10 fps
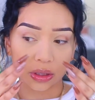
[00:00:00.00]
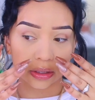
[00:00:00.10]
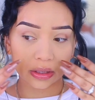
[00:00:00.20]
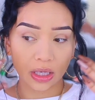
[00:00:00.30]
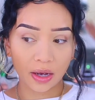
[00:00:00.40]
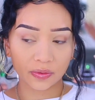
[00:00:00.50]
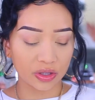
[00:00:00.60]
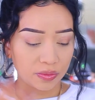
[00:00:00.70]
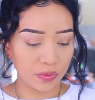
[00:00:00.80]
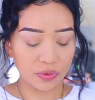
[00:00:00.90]
See how
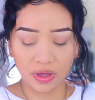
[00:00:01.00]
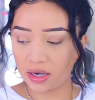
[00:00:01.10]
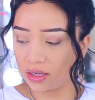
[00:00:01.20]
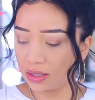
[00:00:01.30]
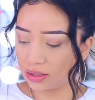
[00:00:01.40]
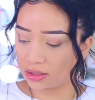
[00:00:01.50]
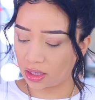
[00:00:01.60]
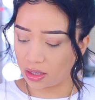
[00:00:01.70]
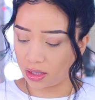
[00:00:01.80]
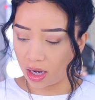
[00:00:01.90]
smooth that
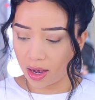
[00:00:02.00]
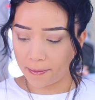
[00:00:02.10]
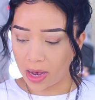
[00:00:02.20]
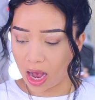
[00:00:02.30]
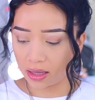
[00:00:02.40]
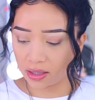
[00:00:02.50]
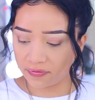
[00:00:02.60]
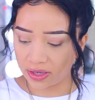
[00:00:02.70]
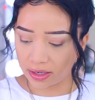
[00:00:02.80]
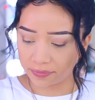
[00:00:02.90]
is? Yum, I
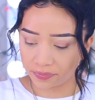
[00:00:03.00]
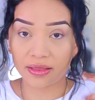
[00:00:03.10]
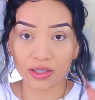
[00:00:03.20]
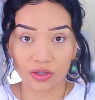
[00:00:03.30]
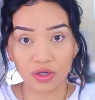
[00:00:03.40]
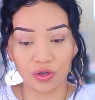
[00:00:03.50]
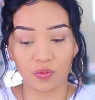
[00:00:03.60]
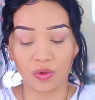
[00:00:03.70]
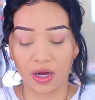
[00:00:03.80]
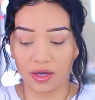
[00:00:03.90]
love it. Add this to
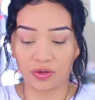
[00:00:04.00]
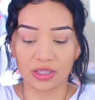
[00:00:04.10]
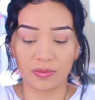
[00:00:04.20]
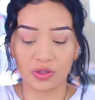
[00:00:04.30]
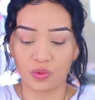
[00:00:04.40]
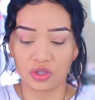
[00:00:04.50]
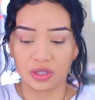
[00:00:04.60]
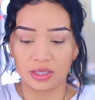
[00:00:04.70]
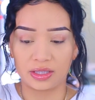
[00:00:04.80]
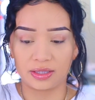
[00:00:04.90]
your Christmas
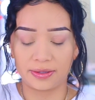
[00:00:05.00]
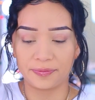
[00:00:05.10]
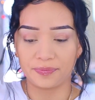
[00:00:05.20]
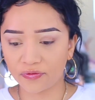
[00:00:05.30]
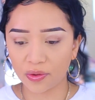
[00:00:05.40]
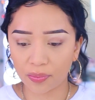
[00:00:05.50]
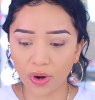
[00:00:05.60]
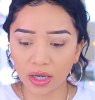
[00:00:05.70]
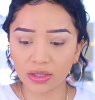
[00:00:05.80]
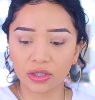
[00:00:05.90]
wish list. For
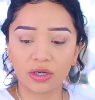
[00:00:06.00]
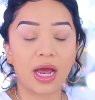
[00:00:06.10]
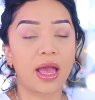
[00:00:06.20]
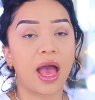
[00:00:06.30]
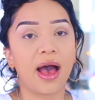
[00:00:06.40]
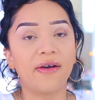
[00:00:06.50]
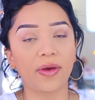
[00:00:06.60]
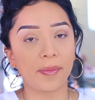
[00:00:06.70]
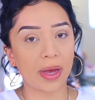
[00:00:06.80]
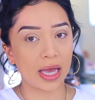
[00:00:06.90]
bronzer, I
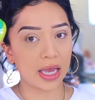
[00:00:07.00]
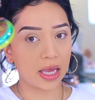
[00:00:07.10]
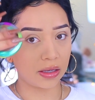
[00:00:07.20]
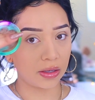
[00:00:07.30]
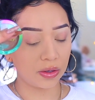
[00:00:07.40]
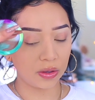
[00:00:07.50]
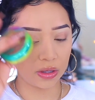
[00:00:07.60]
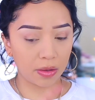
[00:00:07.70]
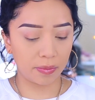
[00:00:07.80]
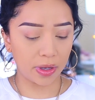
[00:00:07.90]
have my good
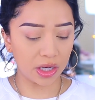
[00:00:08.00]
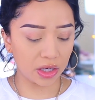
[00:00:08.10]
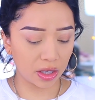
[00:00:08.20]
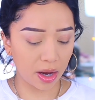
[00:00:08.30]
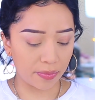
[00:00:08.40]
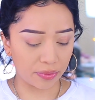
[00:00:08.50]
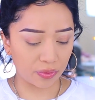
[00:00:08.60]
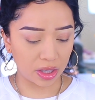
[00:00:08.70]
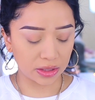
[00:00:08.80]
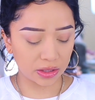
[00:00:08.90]
old Butter
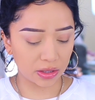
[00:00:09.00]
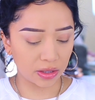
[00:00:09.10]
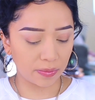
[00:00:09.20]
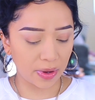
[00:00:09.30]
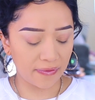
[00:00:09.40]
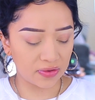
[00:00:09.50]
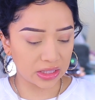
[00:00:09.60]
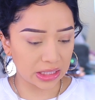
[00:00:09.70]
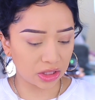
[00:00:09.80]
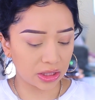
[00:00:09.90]
Bronzer by
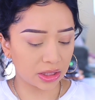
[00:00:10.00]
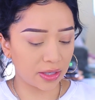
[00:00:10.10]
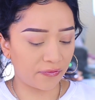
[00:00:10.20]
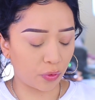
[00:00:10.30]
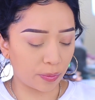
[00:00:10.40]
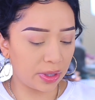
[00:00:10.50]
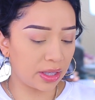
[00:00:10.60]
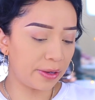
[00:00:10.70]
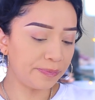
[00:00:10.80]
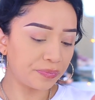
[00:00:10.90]
Physicians
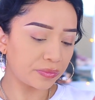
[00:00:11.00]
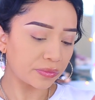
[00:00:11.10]
Formula.